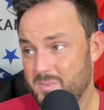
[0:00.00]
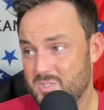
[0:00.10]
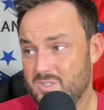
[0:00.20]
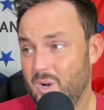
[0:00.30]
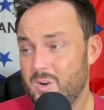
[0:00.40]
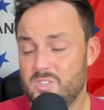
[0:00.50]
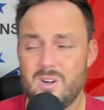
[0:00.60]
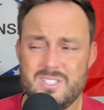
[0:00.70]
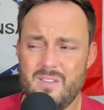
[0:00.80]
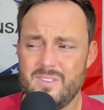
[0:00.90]
It was
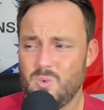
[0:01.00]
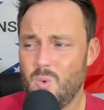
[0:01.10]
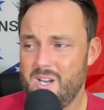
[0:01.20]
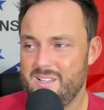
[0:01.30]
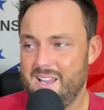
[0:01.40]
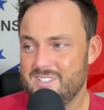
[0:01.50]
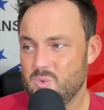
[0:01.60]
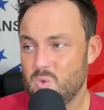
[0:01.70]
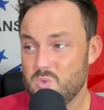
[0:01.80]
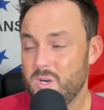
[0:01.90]
37-20, and they had to
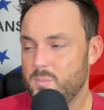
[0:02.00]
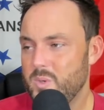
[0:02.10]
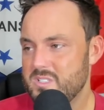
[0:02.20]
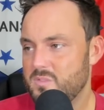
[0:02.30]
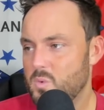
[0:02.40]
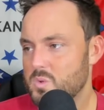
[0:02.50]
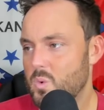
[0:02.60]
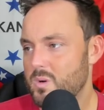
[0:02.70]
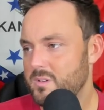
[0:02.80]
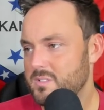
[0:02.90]
score 20 points in the fourth
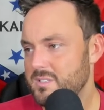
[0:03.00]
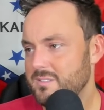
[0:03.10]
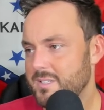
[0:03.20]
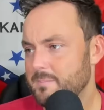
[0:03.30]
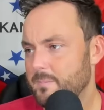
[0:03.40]
quarter to steal it.